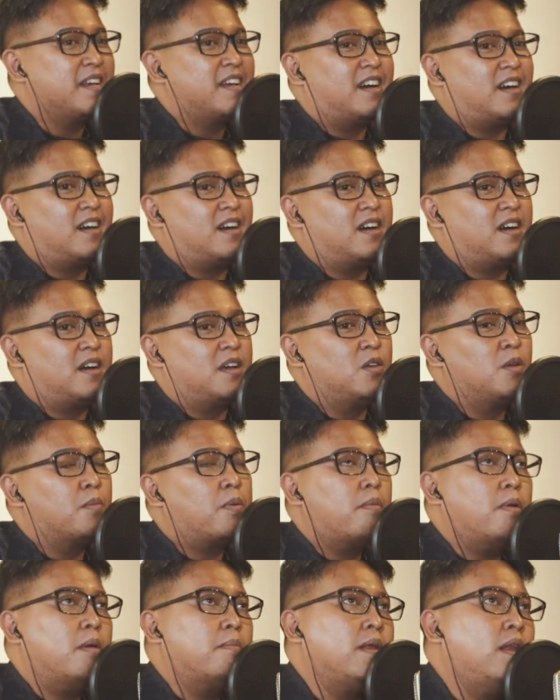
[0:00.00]
Uh, you
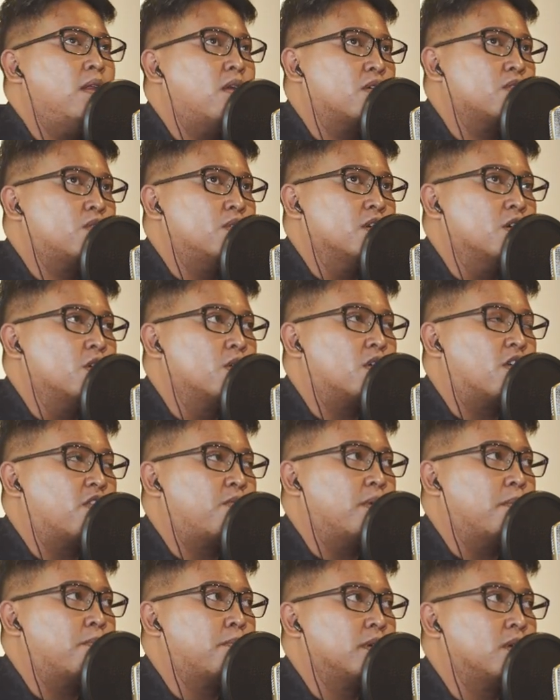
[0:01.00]
probably belong to the group of
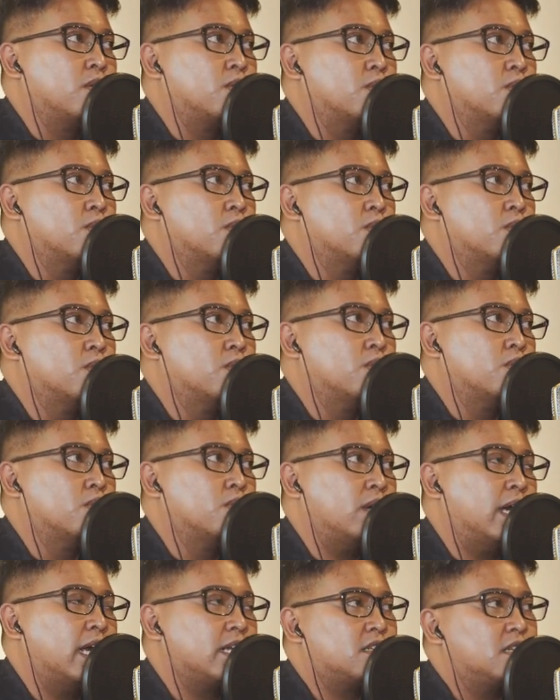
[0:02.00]
people who
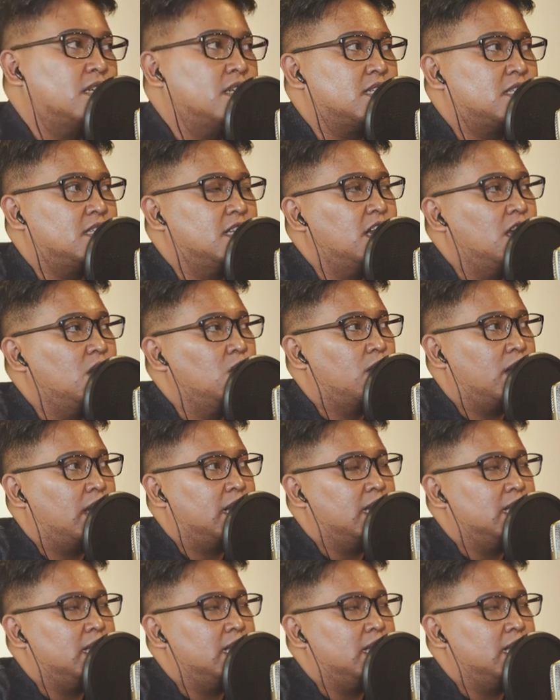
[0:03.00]
actually still look at